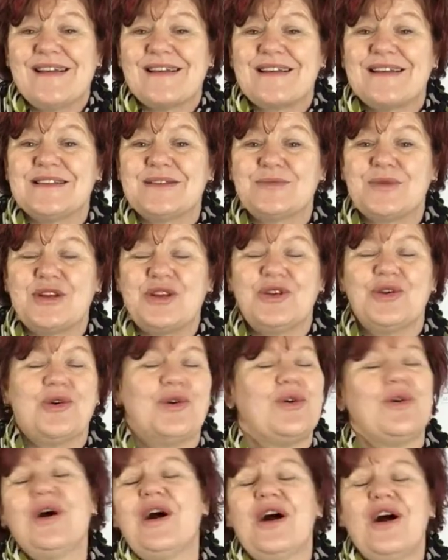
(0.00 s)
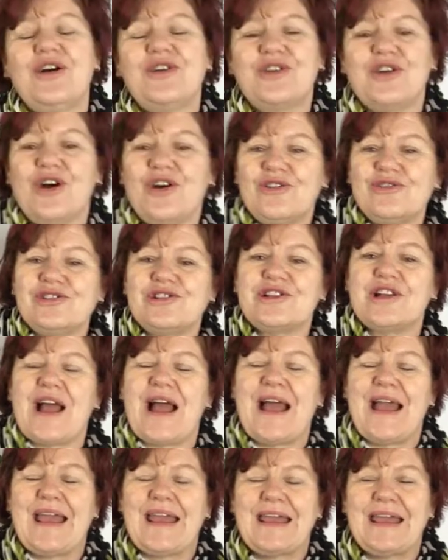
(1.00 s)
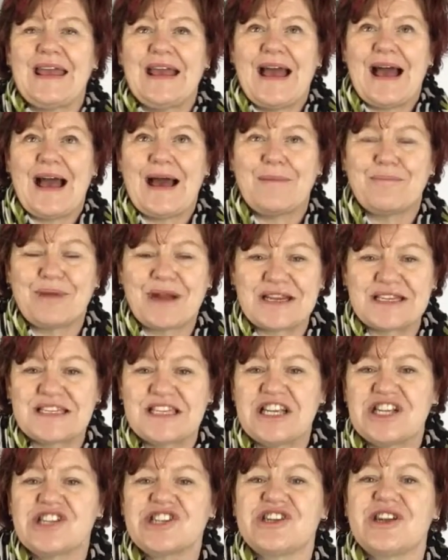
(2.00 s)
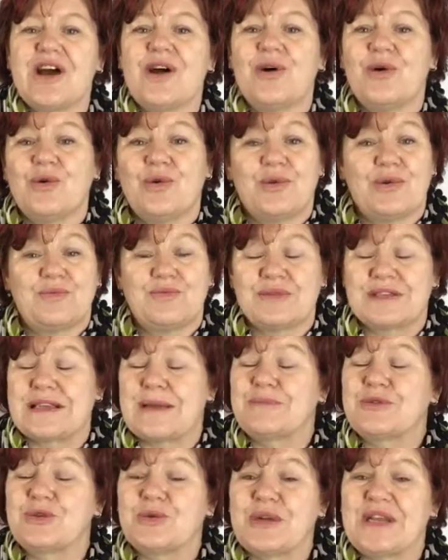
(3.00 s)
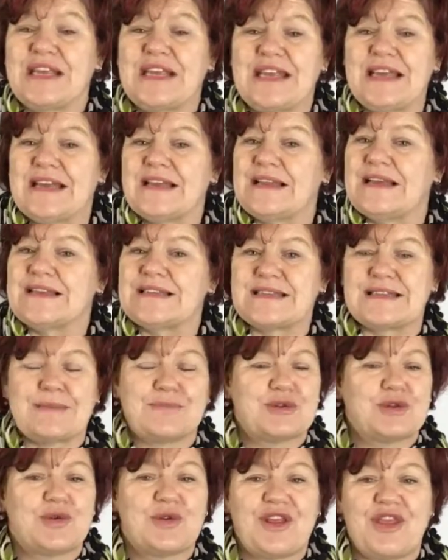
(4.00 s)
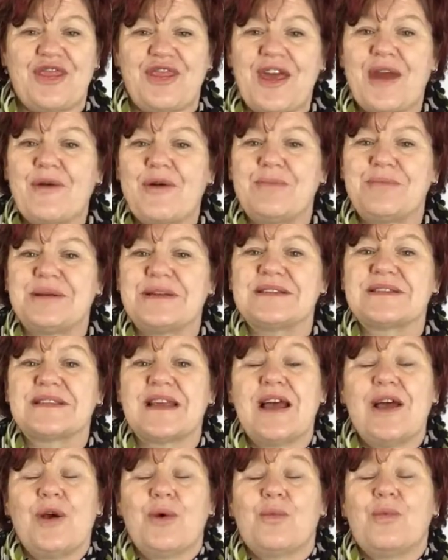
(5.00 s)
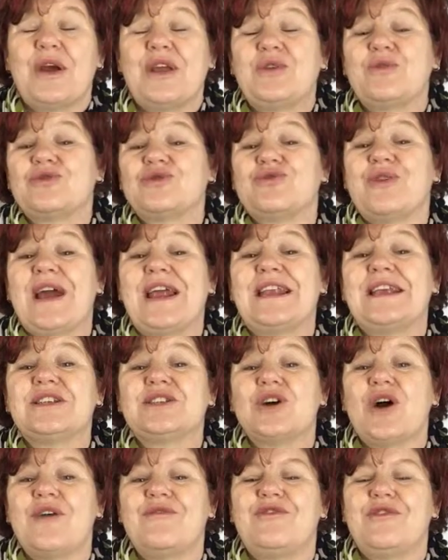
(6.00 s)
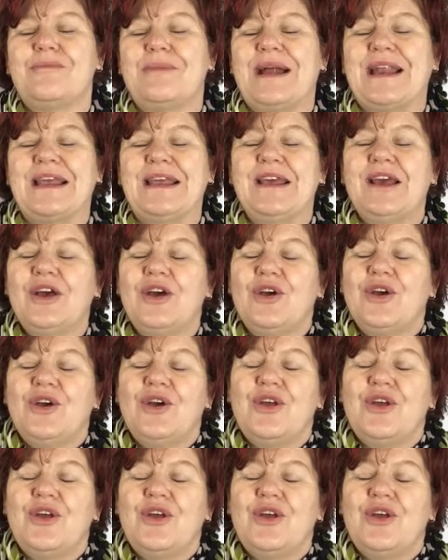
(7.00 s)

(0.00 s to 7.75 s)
Because when you're a coach, a practitioner, or some sort of healer, some sort of therapist, where you're trading time for money,